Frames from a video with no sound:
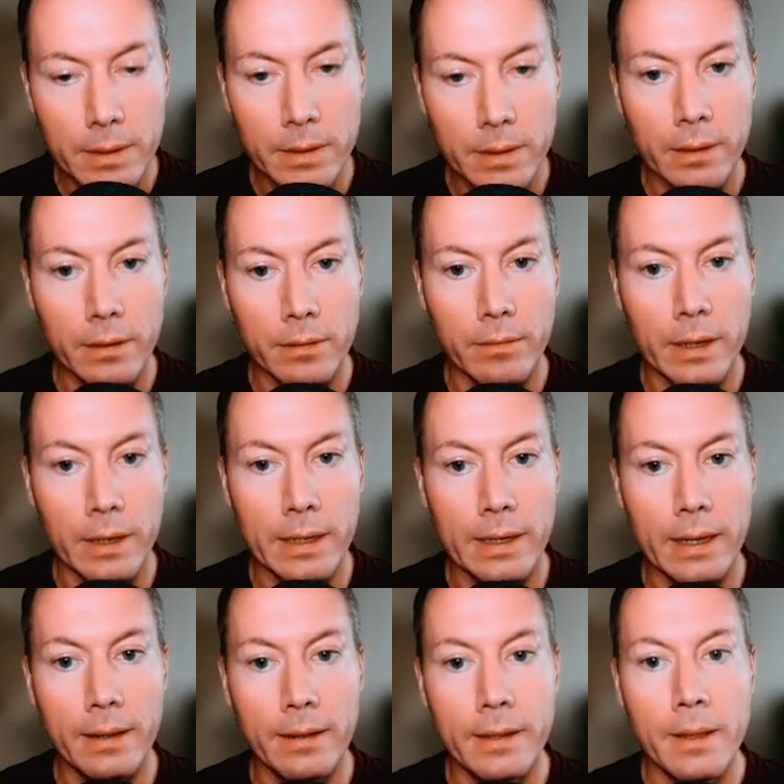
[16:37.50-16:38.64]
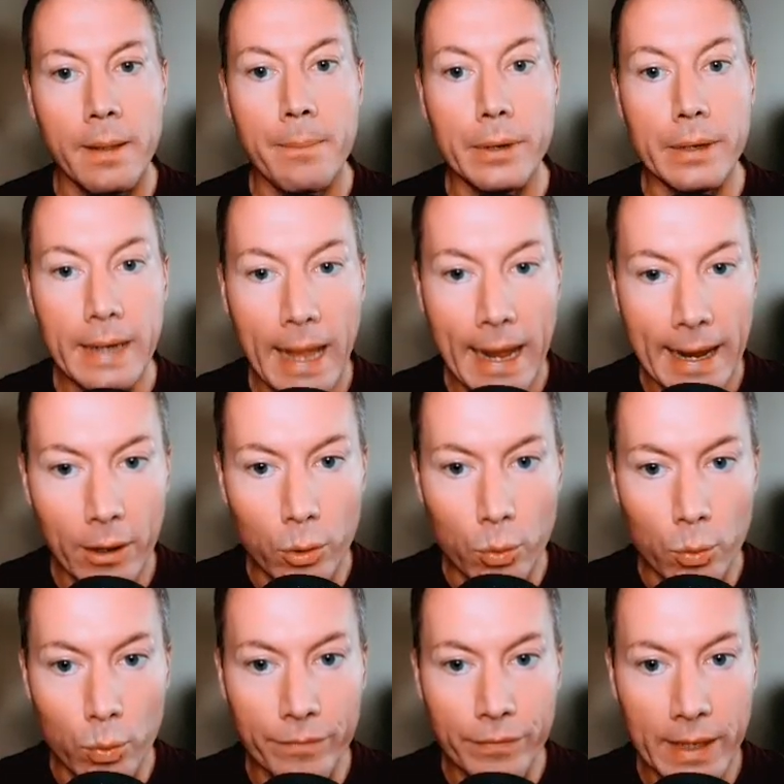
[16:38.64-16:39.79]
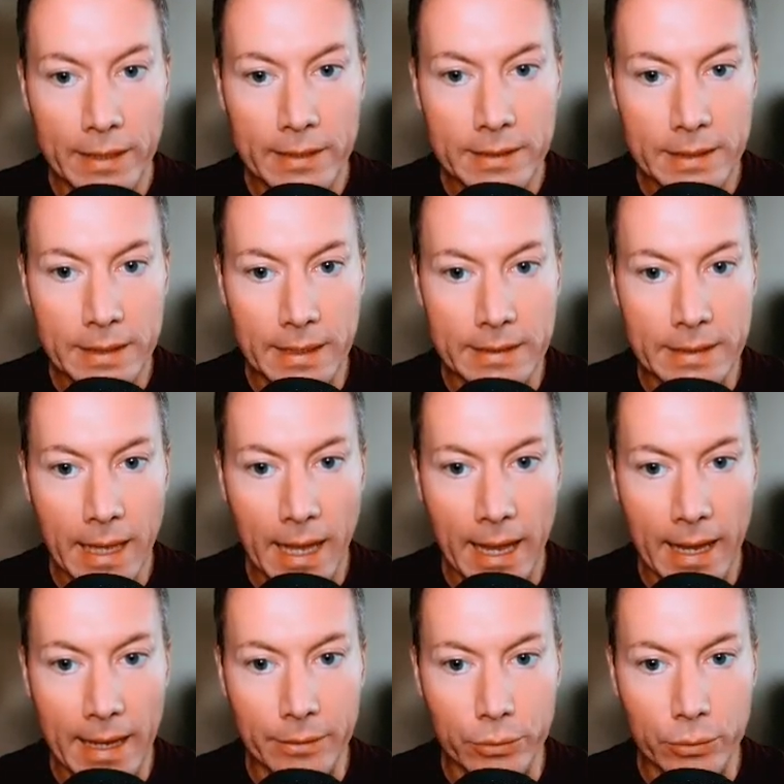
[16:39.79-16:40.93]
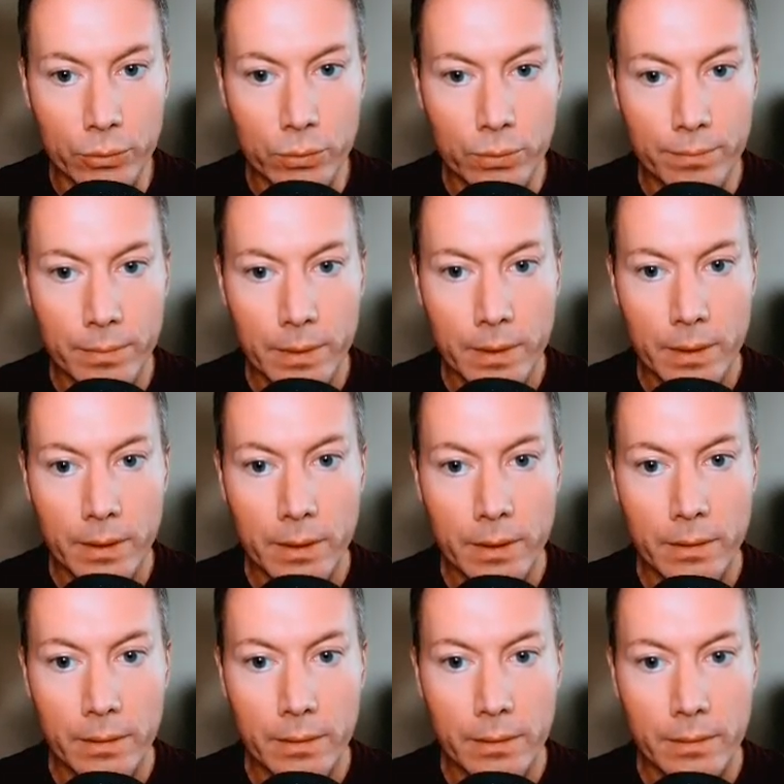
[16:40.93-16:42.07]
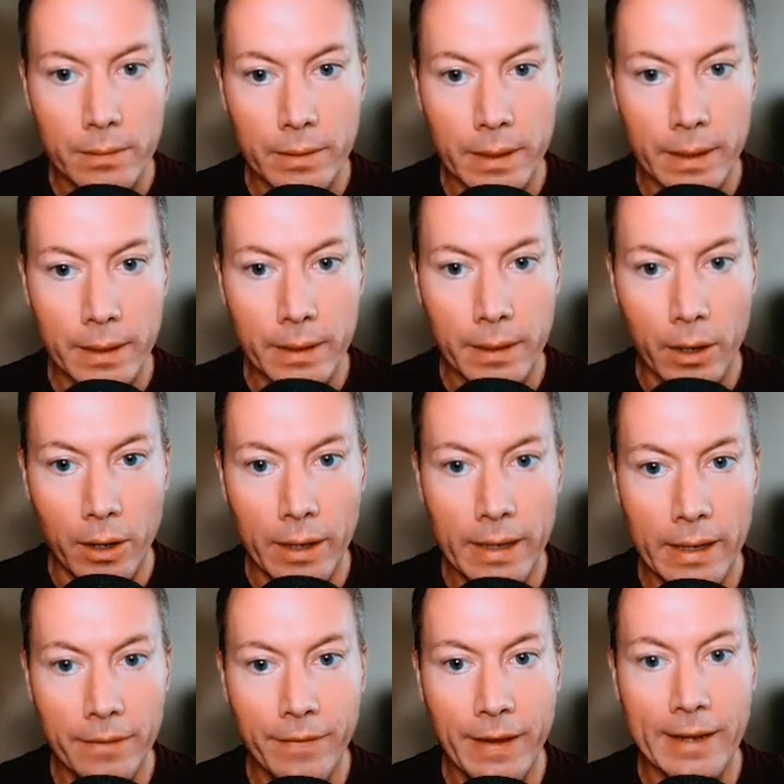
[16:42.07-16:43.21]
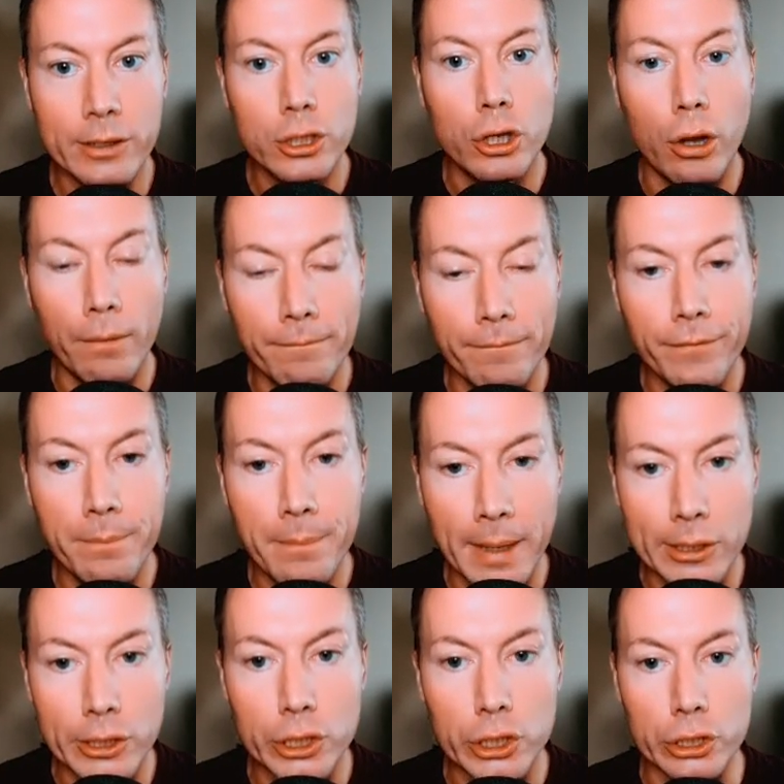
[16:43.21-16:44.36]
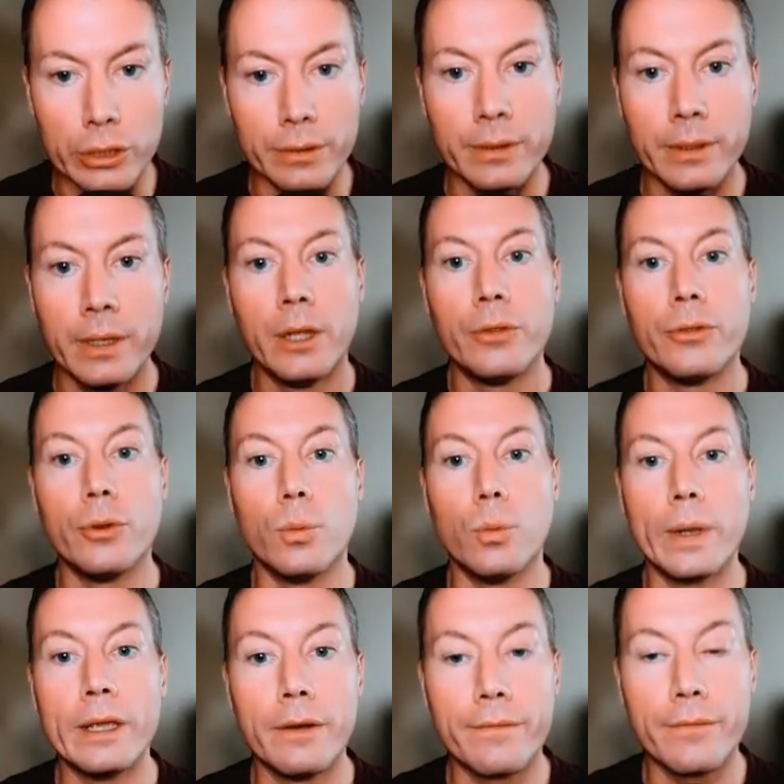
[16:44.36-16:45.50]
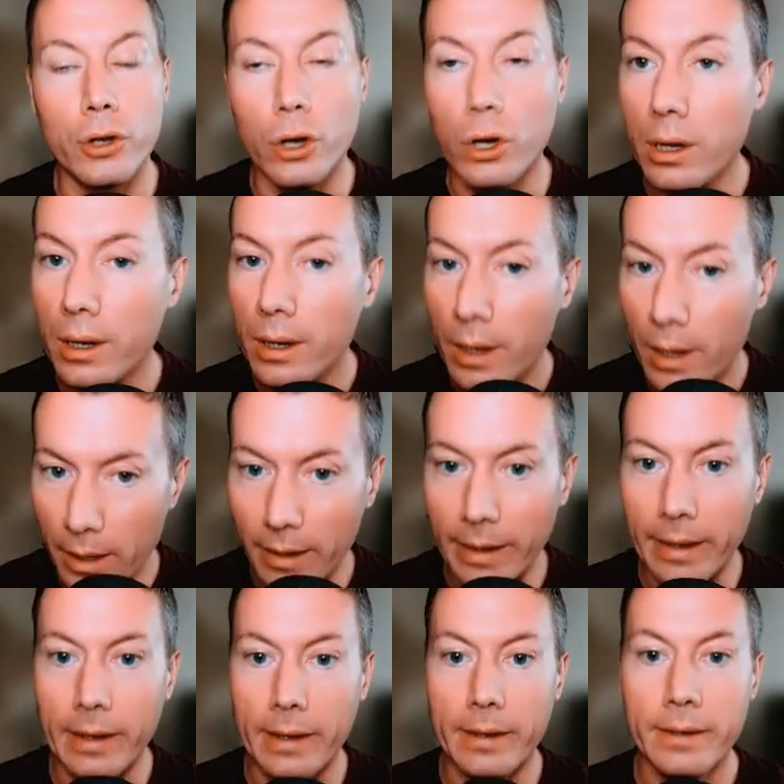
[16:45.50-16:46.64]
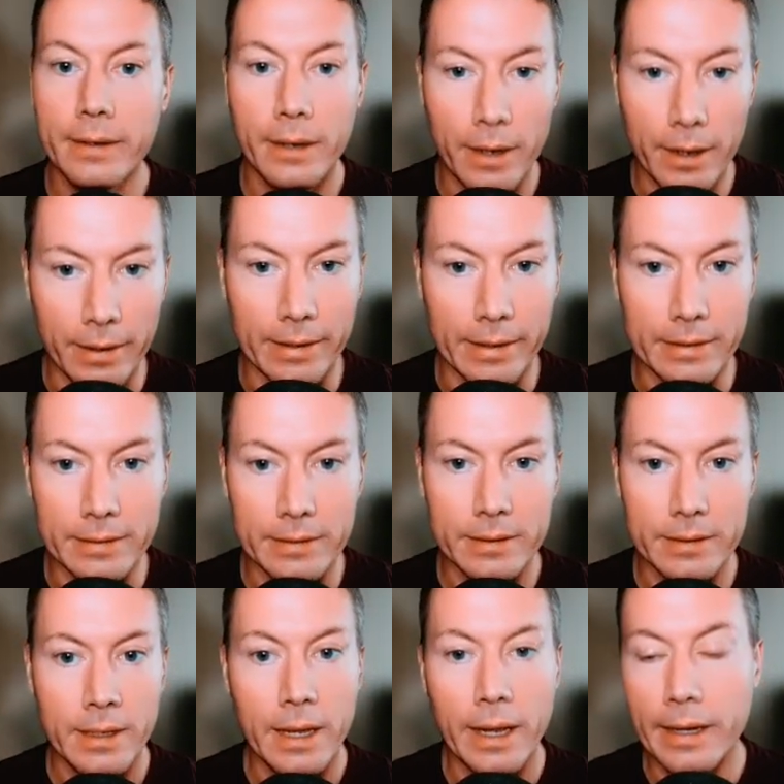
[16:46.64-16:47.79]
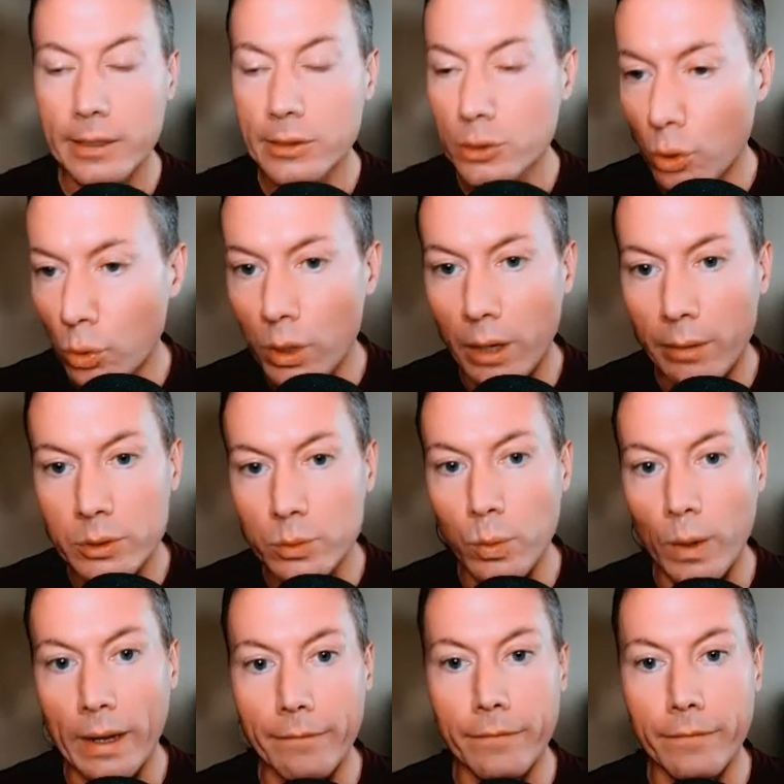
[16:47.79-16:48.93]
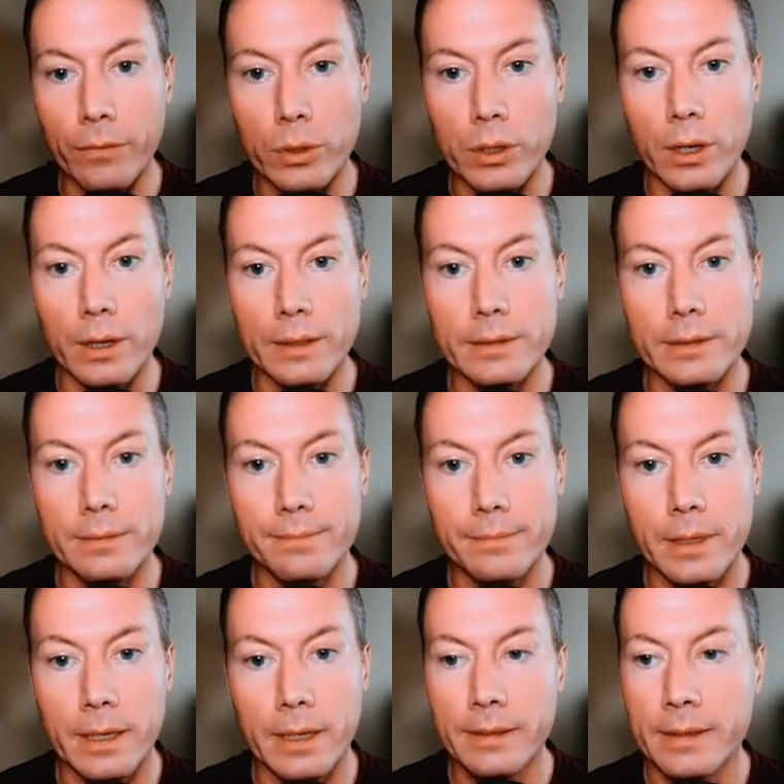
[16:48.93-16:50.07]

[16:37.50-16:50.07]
all right? But now, with yesterday's candle, yeah, I have had confirmation that we have got higher highs. And that's all I was waiting for, guys. Okay,